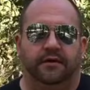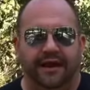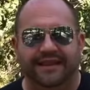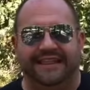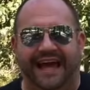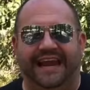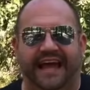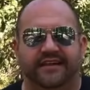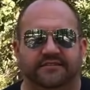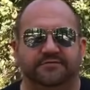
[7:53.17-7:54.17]
And that
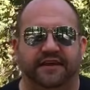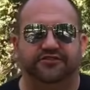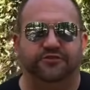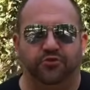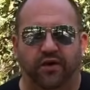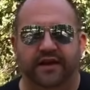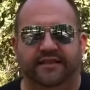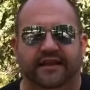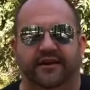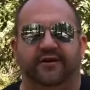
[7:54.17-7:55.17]
activation right
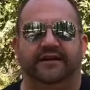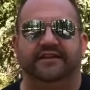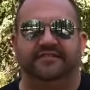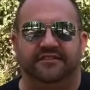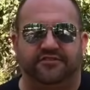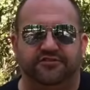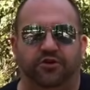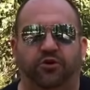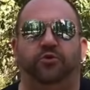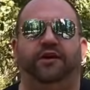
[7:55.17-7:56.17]
there is the
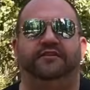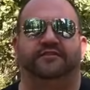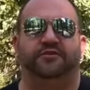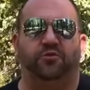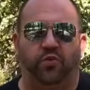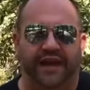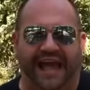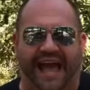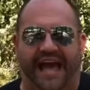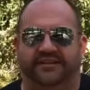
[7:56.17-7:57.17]
sole reason when
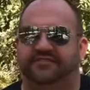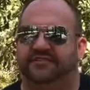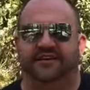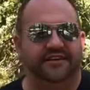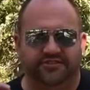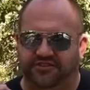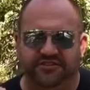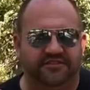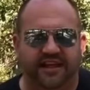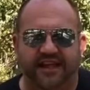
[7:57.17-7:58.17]
asked,
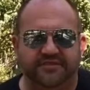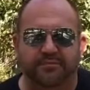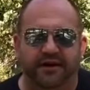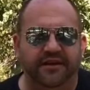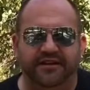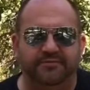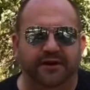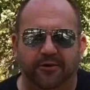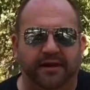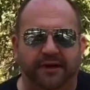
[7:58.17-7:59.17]
just last Monday's
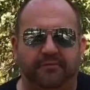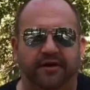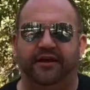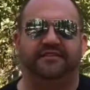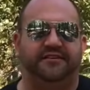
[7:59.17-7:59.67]
Mailbag Monday,